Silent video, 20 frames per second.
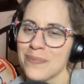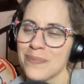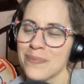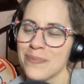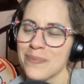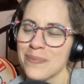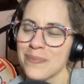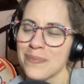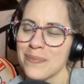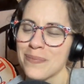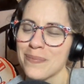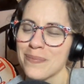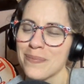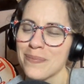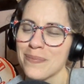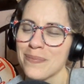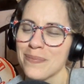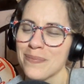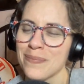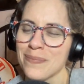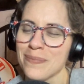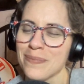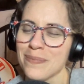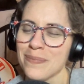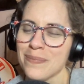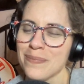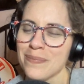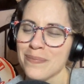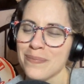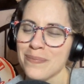
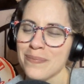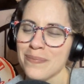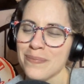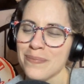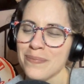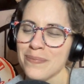No one is speaking in this clip.